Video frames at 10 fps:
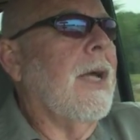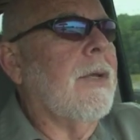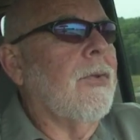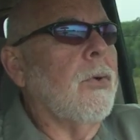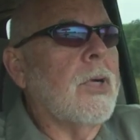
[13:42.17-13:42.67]

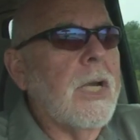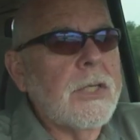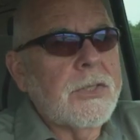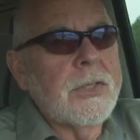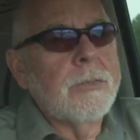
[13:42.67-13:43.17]
got through
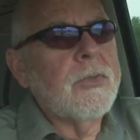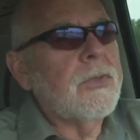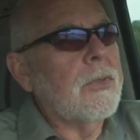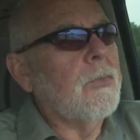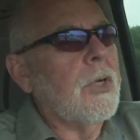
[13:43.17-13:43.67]

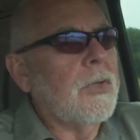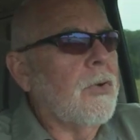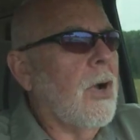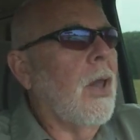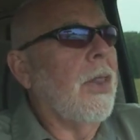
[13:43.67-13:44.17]
customs and went
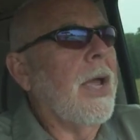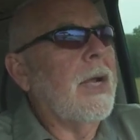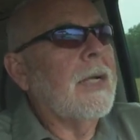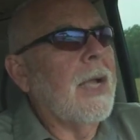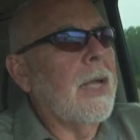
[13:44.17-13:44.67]
through all
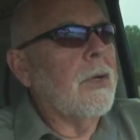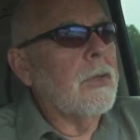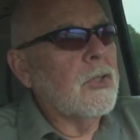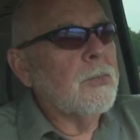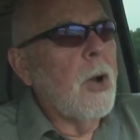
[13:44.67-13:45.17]
that, and got
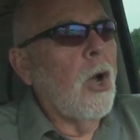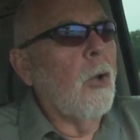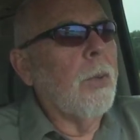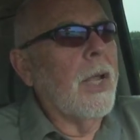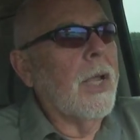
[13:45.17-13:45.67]
on a
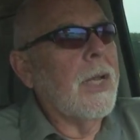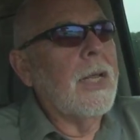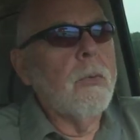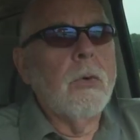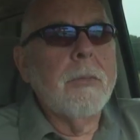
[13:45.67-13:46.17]
small
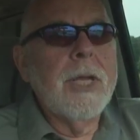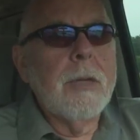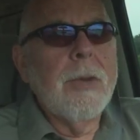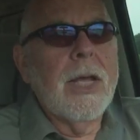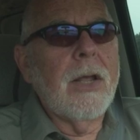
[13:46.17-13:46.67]
plane. It would have
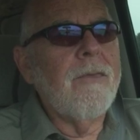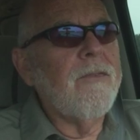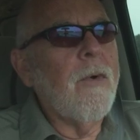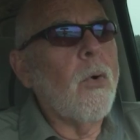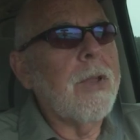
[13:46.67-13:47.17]
been about a
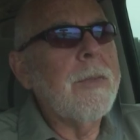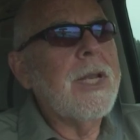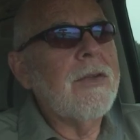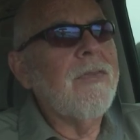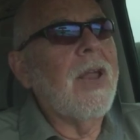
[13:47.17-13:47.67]

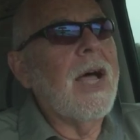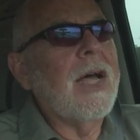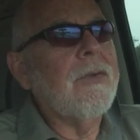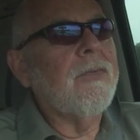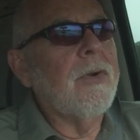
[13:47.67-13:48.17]
40-minute
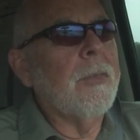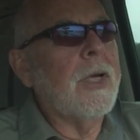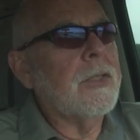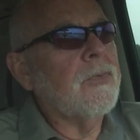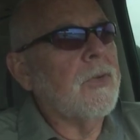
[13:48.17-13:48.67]
flight from
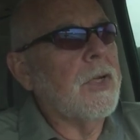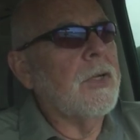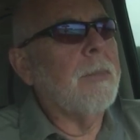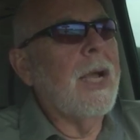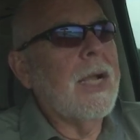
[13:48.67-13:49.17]

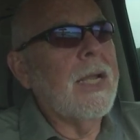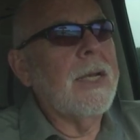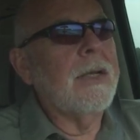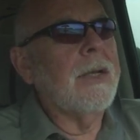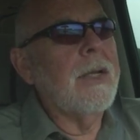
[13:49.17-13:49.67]
Huntsville
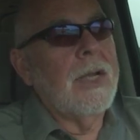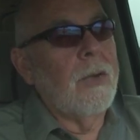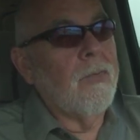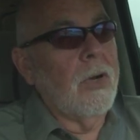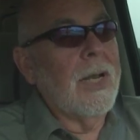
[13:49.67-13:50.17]

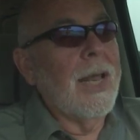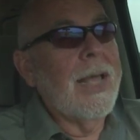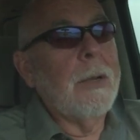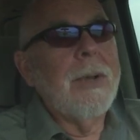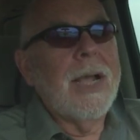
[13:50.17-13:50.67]
from
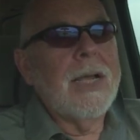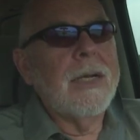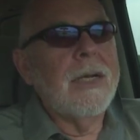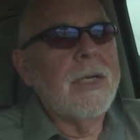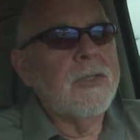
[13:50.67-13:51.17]
Atlanta back
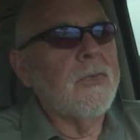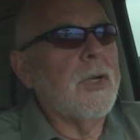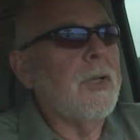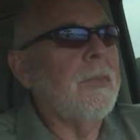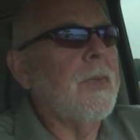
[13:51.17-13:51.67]
into
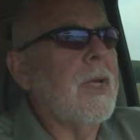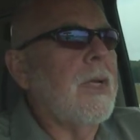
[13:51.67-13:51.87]
Huntsville.